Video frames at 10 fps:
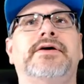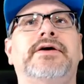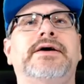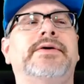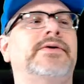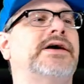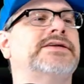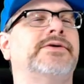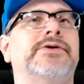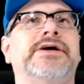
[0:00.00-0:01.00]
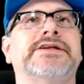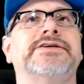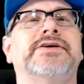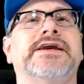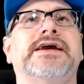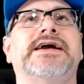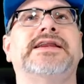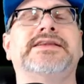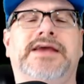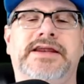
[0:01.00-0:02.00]
Oh, I want to watch. I want to watch. Okay, I got.
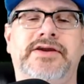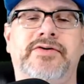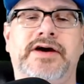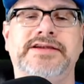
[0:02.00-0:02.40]
I don't.